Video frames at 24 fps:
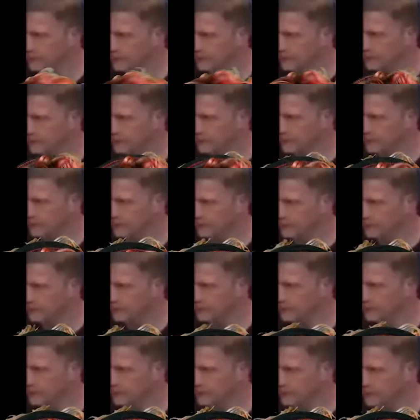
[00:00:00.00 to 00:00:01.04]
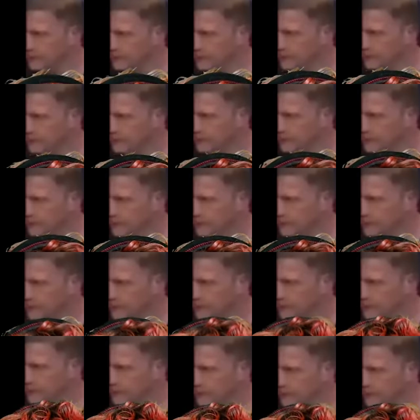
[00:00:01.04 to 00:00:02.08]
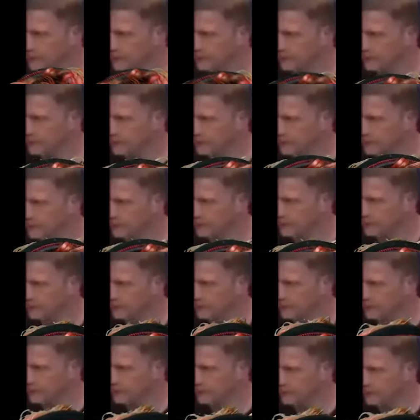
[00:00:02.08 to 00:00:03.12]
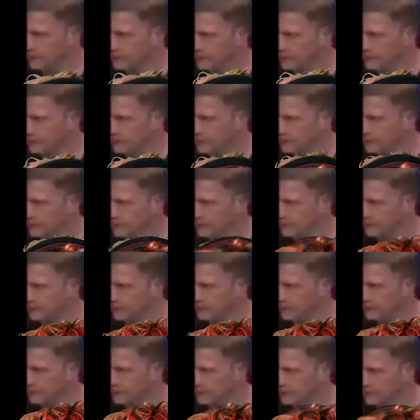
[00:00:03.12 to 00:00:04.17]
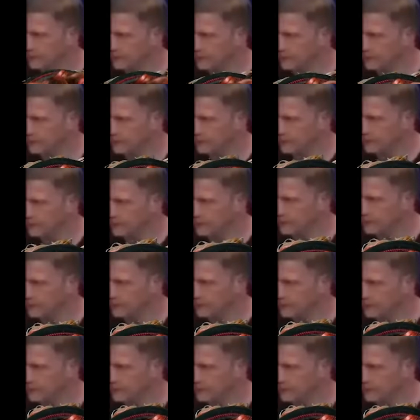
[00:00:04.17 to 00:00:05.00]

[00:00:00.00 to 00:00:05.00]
This person isn't speaking.